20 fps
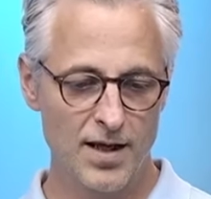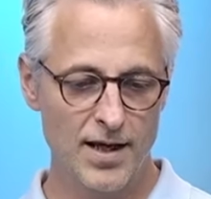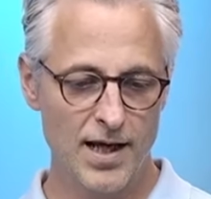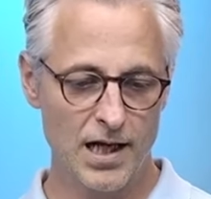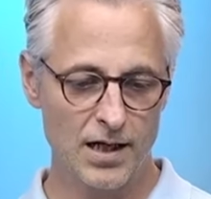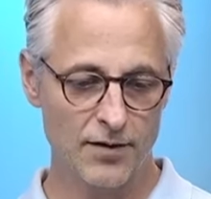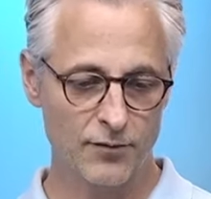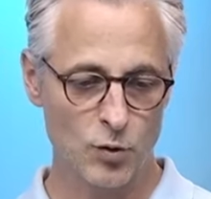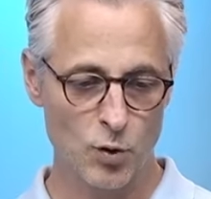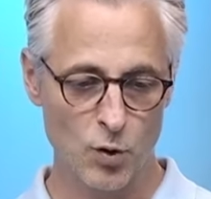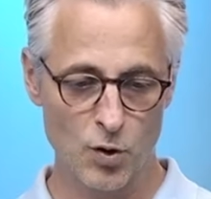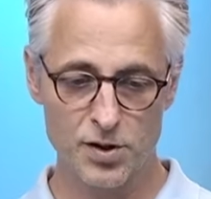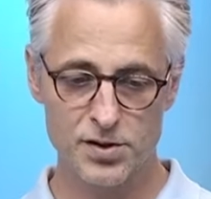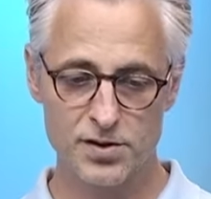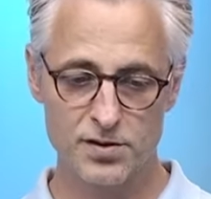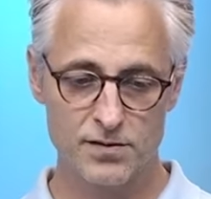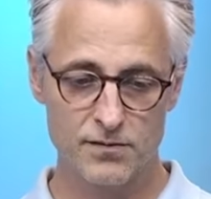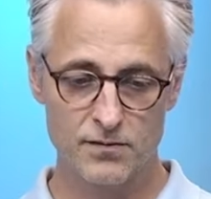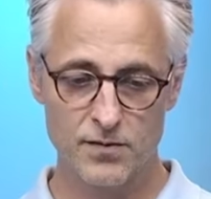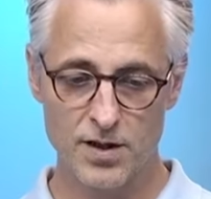And of
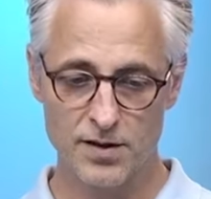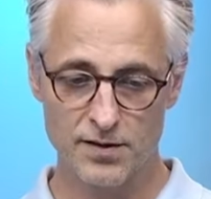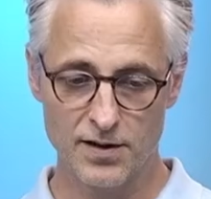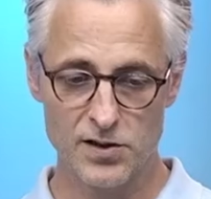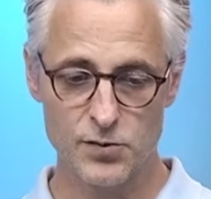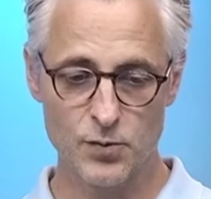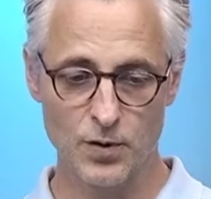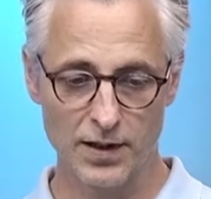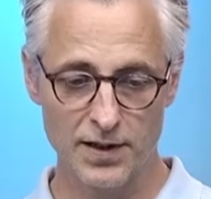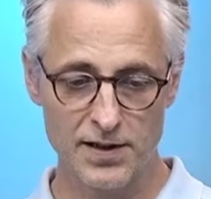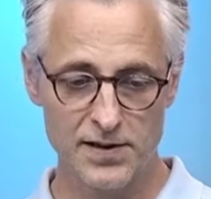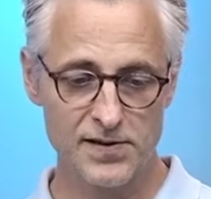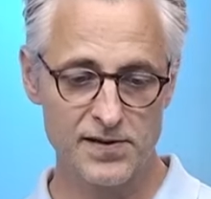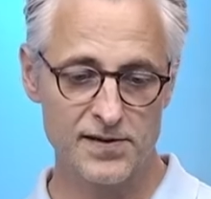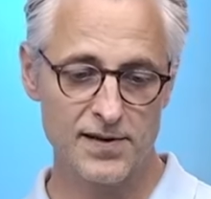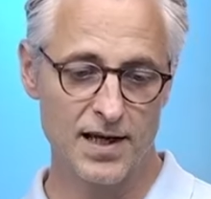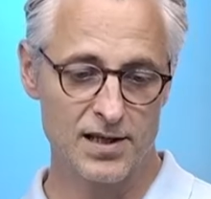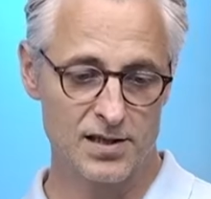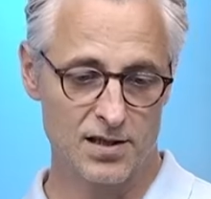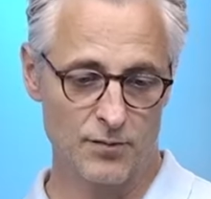course, in this release,
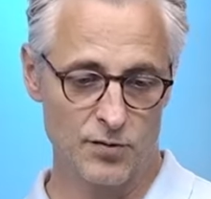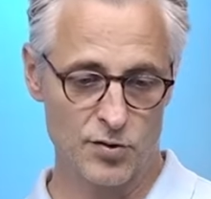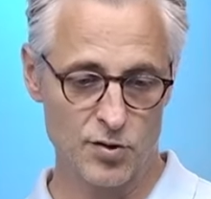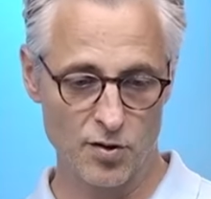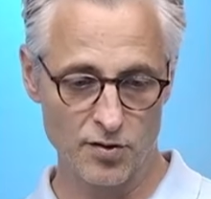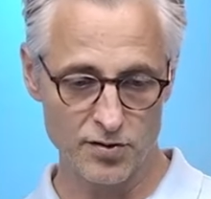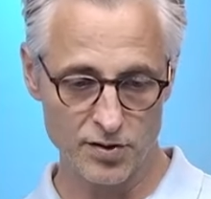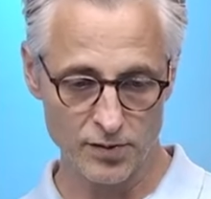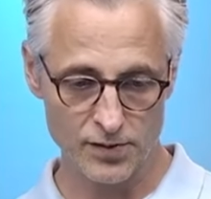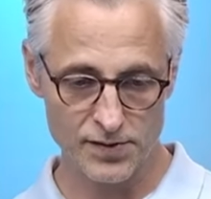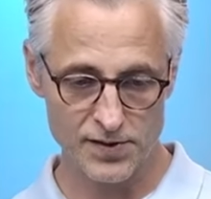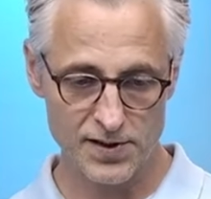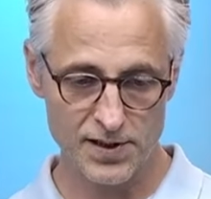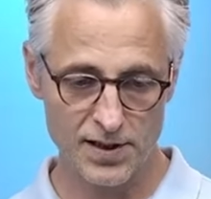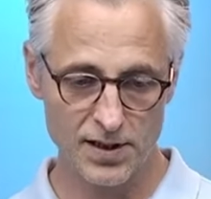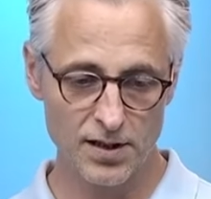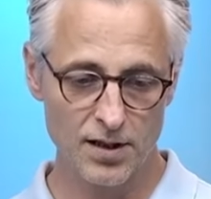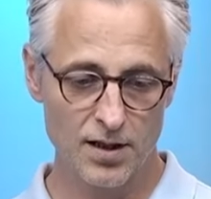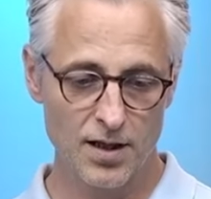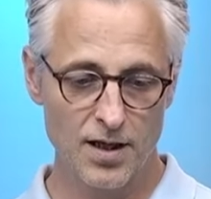as I'm sure you'll
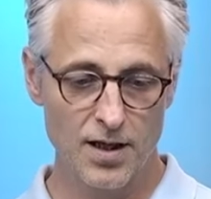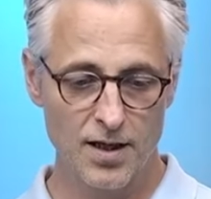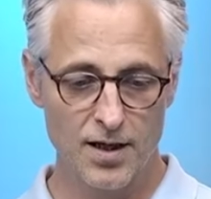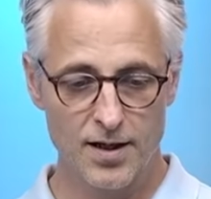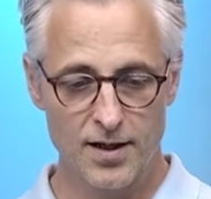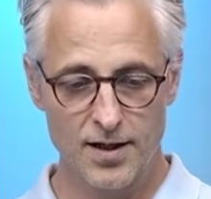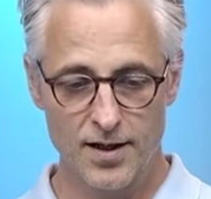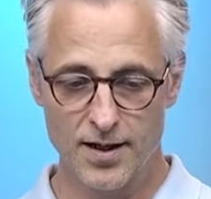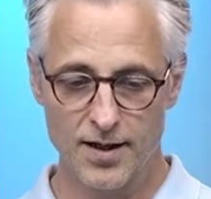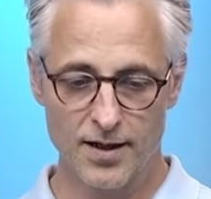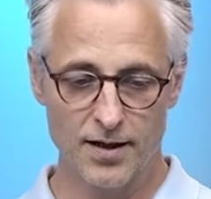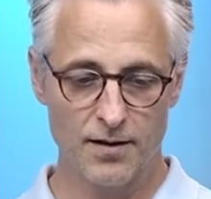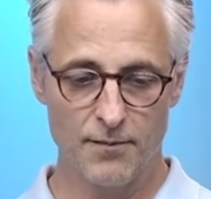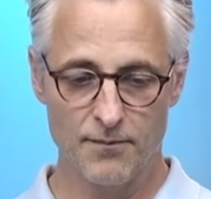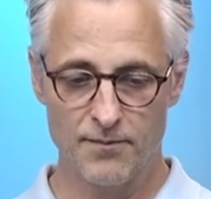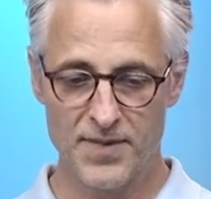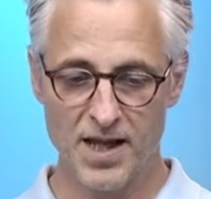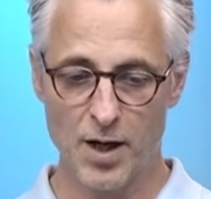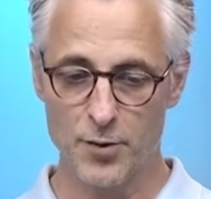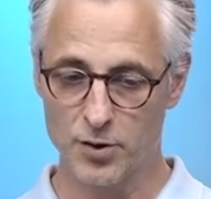see,
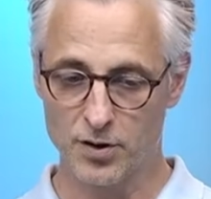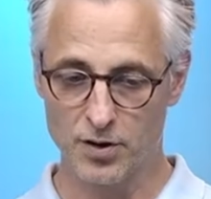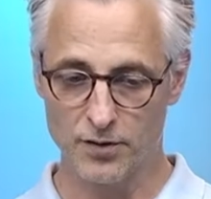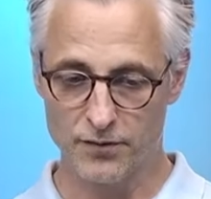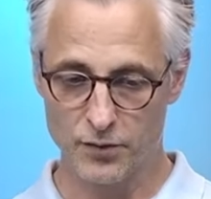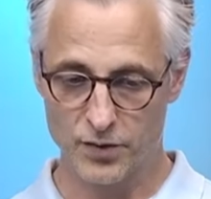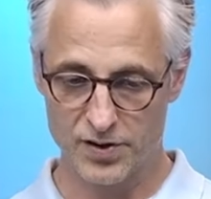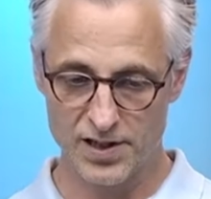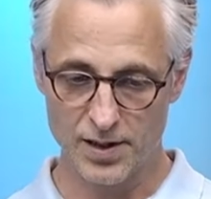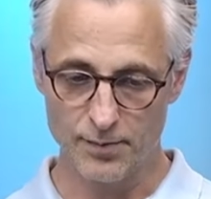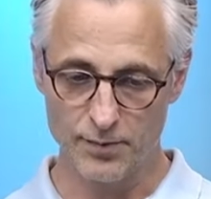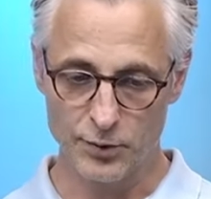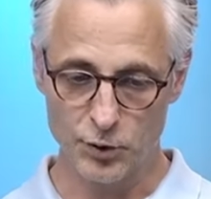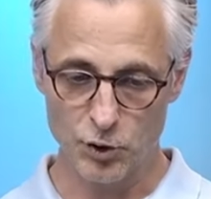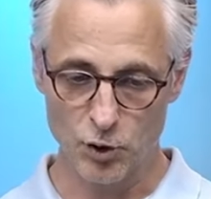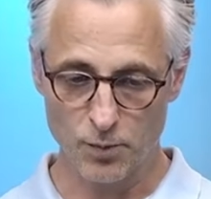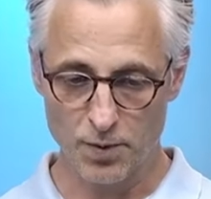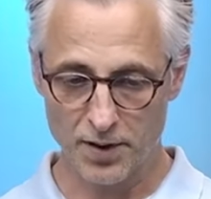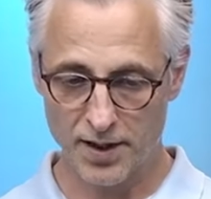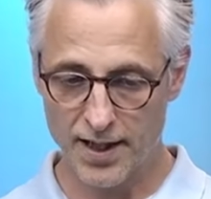now you can, for example,
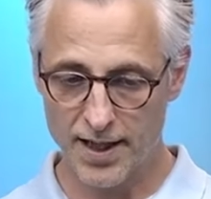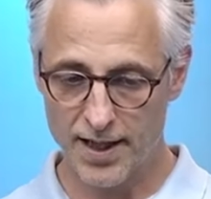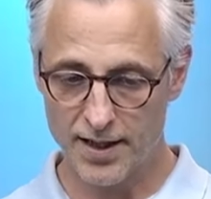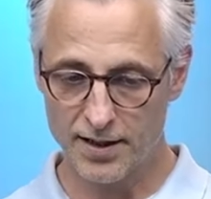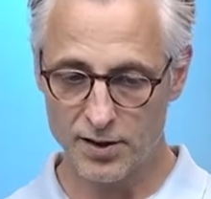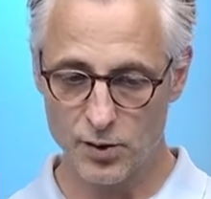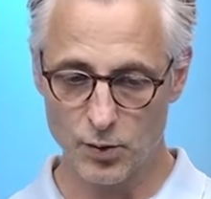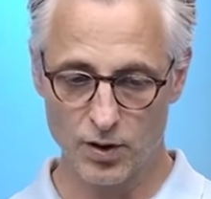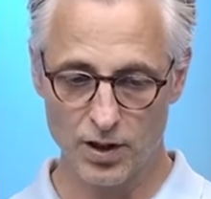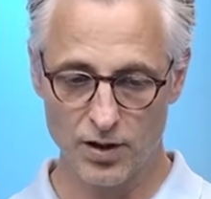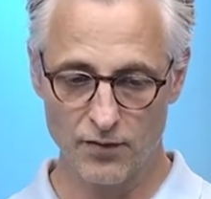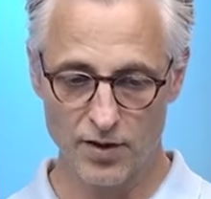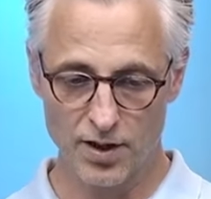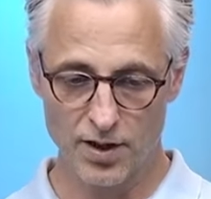duplicate it, you give it